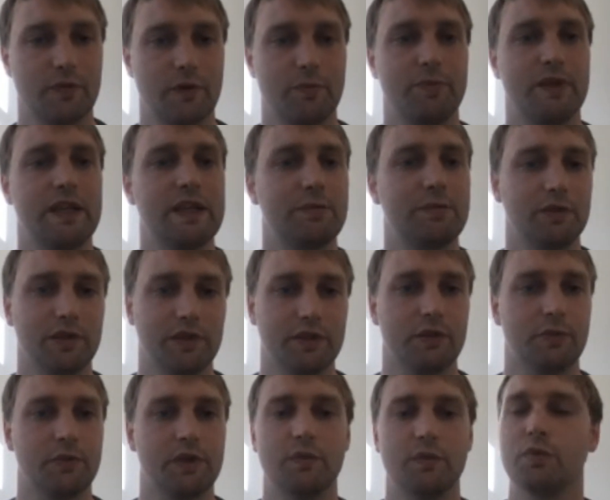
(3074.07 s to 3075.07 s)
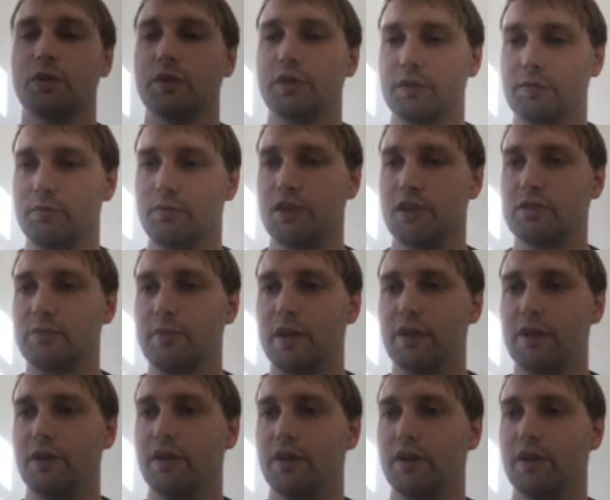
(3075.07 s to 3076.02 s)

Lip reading: people in the real world much better.